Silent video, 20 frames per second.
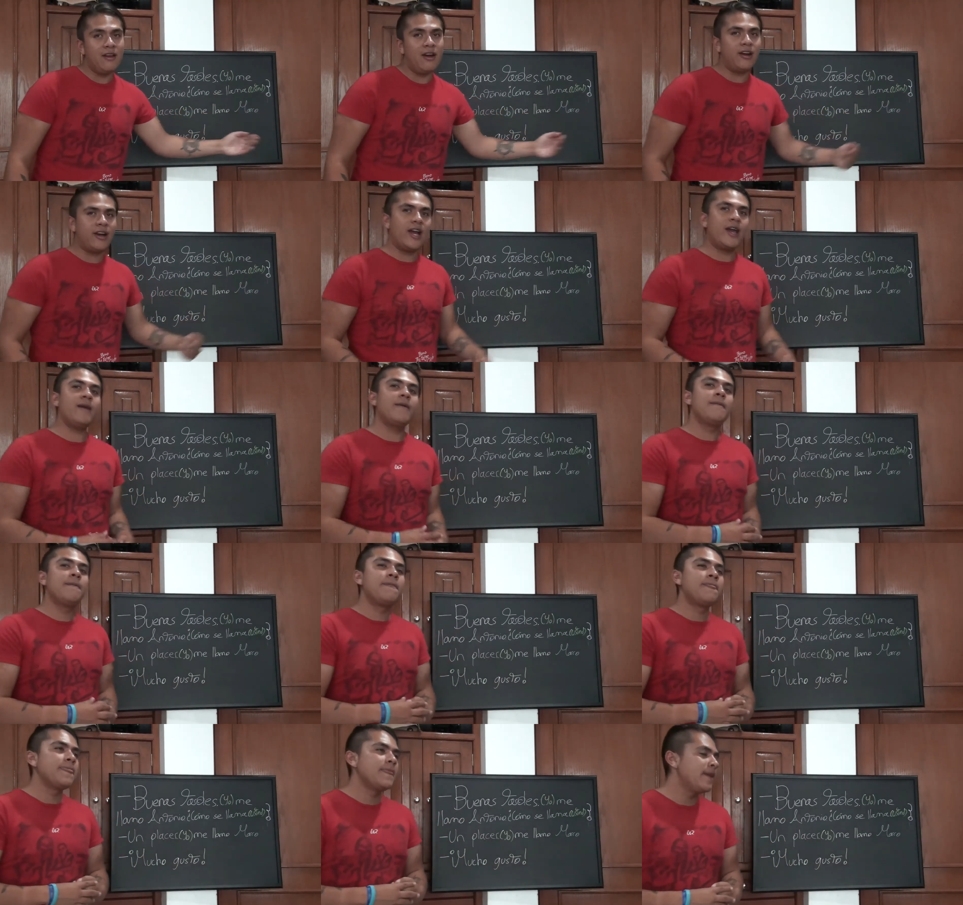
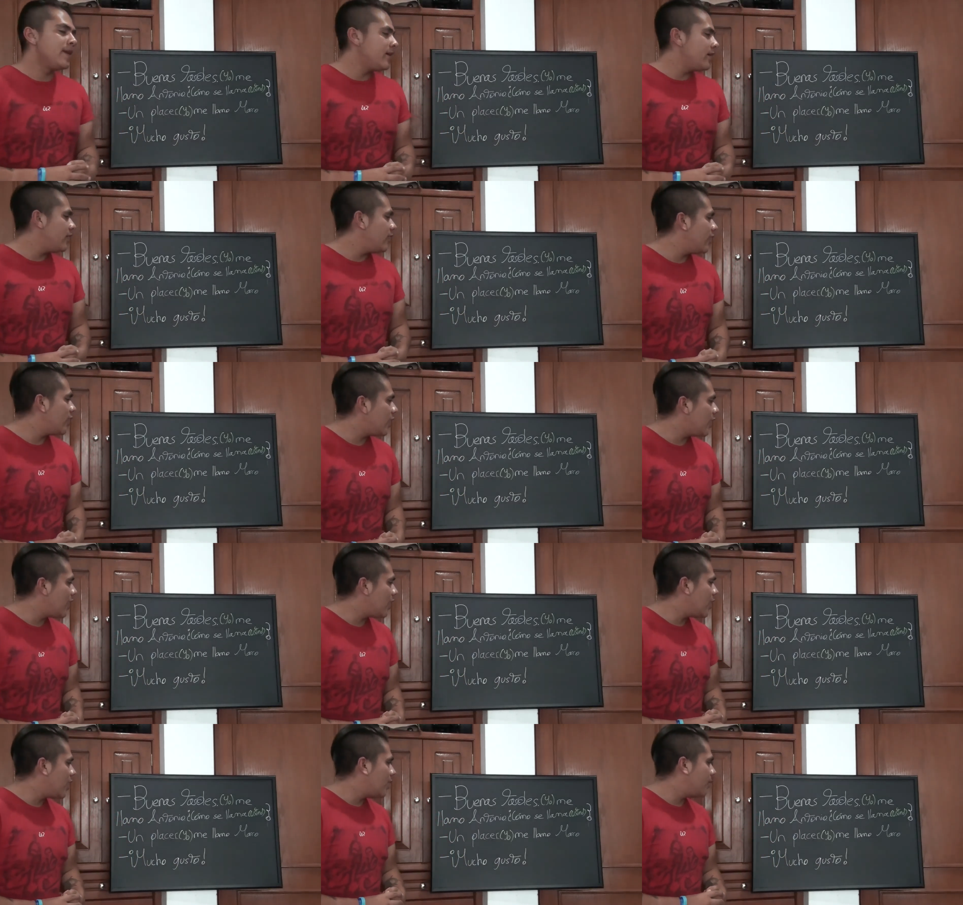Okay.
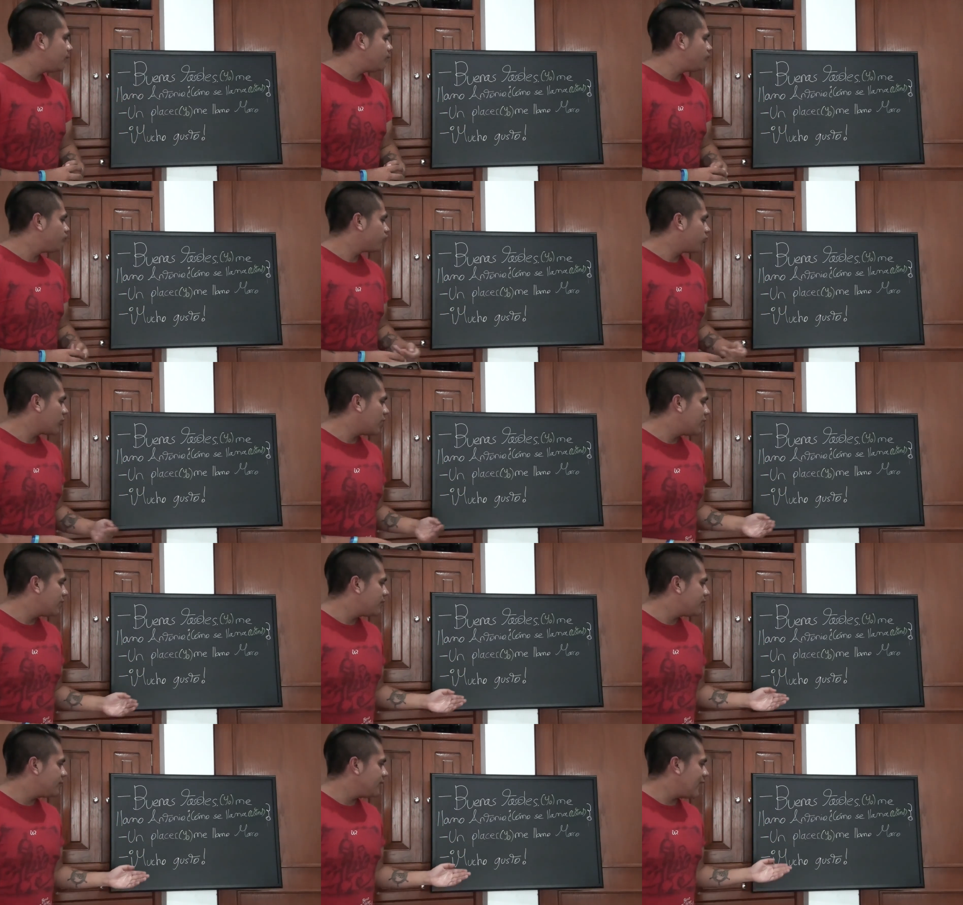Um,
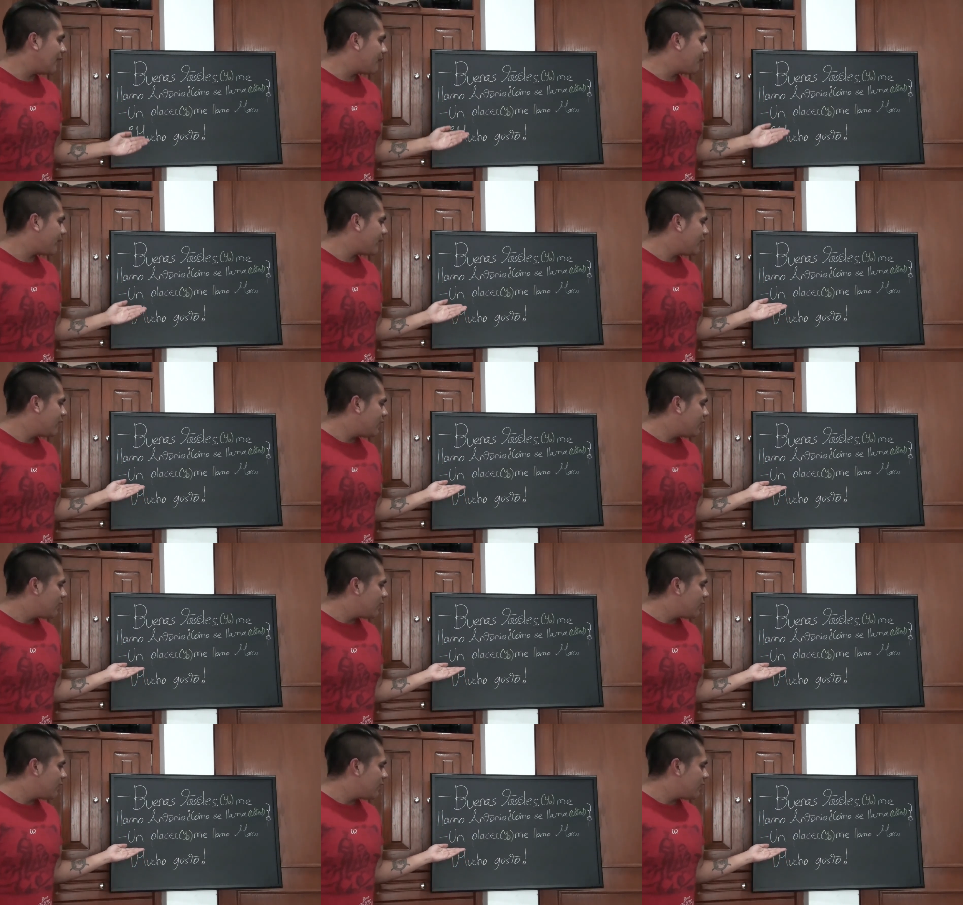yep.